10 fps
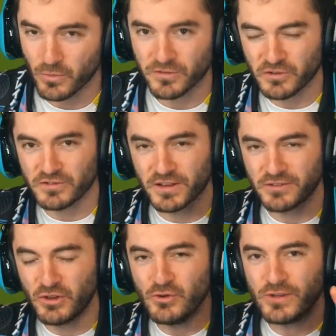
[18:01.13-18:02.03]
almost looks
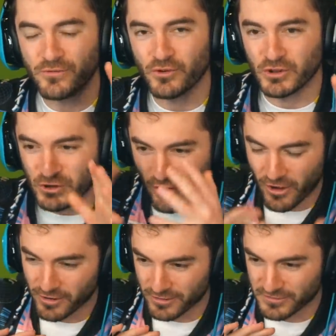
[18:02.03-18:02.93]
like two different
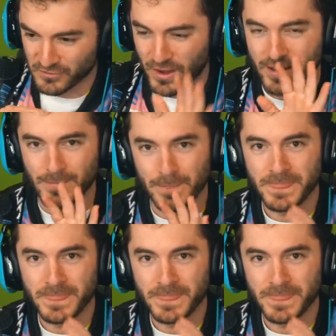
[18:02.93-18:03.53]
cars, right?